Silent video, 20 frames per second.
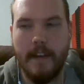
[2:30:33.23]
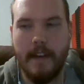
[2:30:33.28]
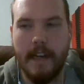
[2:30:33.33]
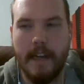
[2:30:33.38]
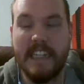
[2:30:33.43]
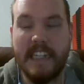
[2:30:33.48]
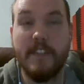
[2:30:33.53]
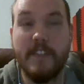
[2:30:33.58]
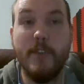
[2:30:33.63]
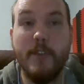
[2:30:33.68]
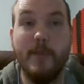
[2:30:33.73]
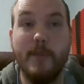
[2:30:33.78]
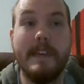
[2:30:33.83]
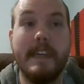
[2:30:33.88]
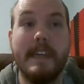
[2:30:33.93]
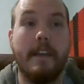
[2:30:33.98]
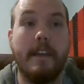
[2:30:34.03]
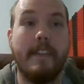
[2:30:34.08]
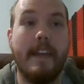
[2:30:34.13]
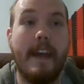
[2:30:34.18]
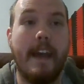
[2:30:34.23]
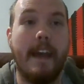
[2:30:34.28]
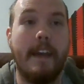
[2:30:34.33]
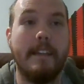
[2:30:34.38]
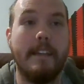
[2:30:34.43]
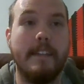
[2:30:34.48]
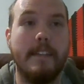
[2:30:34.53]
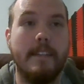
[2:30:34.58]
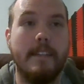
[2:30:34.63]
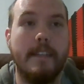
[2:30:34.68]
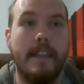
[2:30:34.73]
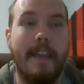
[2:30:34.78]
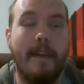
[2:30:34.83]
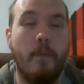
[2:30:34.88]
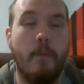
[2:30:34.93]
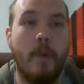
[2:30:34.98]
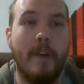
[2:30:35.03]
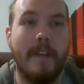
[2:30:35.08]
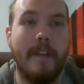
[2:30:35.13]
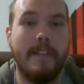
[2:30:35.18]
assuming that
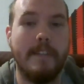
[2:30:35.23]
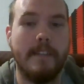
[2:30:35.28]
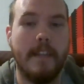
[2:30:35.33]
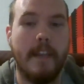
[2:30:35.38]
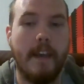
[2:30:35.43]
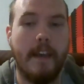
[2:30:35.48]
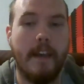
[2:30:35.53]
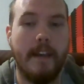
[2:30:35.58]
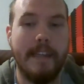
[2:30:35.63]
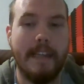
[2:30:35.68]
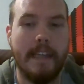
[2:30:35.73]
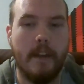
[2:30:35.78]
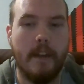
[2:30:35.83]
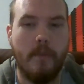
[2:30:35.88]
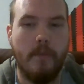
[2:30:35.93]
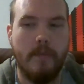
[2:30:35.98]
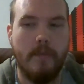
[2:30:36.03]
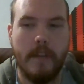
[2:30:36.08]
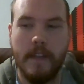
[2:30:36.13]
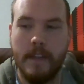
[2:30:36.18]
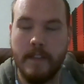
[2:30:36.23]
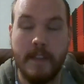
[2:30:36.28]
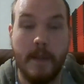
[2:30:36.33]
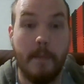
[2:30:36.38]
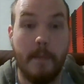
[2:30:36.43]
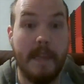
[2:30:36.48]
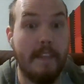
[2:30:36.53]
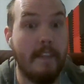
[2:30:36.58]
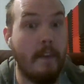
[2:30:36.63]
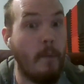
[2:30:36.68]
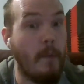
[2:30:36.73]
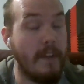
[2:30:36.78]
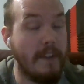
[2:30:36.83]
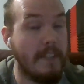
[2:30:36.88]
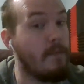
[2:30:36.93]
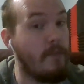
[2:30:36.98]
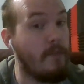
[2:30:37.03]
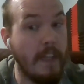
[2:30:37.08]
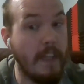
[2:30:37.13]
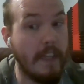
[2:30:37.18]
it was, somebody that
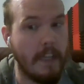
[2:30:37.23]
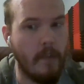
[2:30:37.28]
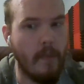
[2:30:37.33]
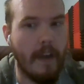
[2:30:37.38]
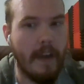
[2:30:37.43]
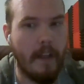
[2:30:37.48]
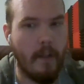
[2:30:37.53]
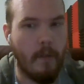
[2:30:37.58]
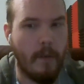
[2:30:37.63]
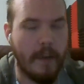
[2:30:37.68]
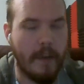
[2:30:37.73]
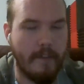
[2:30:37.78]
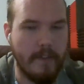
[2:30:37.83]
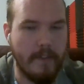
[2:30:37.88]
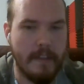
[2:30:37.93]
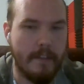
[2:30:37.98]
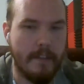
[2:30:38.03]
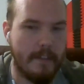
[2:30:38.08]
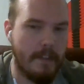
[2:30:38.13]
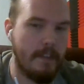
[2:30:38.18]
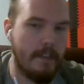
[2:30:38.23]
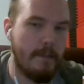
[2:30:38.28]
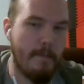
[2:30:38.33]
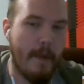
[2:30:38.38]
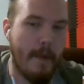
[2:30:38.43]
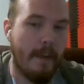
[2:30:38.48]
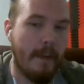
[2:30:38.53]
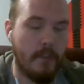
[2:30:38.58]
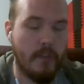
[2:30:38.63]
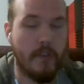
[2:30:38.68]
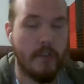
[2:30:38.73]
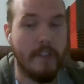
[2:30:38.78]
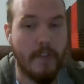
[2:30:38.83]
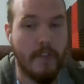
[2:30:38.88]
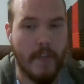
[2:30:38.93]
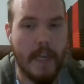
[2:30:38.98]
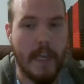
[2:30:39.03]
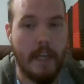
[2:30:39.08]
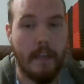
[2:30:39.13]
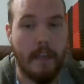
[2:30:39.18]
wasn't feeling well, one of these
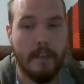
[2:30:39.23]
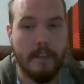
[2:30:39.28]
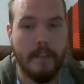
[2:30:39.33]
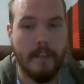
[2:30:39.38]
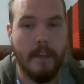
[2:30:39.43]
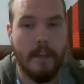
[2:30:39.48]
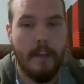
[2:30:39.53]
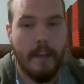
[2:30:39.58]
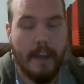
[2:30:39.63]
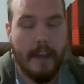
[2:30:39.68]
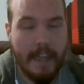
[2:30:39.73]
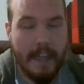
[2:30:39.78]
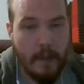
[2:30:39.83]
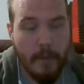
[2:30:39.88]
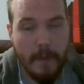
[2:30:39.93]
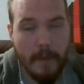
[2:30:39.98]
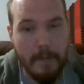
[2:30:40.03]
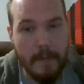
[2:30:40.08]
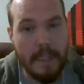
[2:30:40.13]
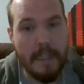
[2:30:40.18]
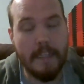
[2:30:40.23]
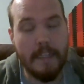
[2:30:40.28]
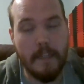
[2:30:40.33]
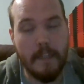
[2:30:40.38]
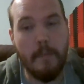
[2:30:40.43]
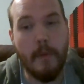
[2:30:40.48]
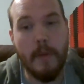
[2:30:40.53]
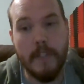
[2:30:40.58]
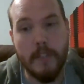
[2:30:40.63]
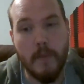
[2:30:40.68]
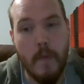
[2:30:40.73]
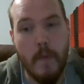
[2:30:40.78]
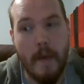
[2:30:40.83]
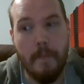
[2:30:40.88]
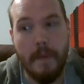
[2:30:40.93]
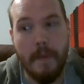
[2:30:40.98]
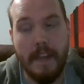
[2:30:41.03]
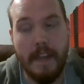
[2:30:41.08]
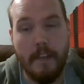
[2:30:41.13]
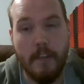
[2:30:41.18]
monstrous things, he would immediately pull his
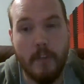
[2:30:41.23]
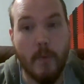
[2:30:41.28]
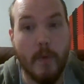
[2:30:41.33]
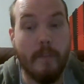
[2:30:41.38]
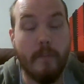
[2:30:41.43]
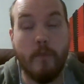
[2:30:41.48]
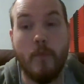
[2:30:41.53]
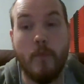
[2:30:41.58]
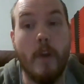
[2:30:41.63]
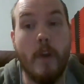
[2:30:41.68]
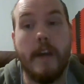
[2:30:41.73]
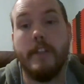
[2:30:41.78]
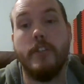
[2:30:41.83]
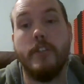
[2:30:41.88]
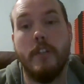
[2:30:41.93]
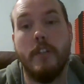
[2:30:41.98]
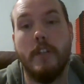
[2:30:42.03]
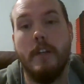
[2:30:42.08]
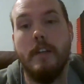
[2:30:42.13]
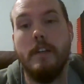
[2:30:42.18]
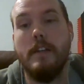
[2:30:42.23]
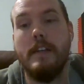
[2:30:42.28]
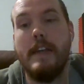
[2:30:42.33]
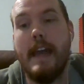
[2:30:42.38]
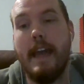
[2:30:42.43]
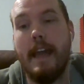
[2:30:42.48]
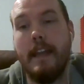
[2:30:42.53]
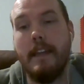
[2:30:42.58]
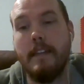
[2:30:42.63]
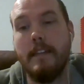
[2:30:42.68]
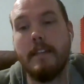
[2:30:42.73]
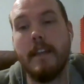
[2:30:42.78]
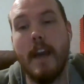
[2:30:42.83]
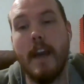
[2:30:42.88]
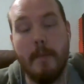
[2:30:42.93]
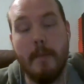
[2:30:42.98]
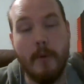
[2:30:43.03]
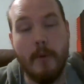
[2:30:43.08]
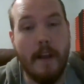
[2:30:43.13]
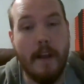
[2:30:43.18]
weapon and sort of rush and
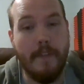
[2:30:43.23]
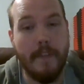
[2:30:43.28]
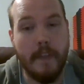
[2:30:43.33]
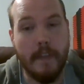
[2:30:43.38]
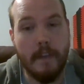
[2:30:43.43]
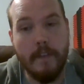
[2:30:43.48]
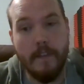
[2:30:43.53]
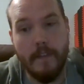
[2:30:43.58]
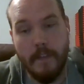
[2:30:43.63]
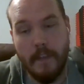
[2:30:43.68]
come around the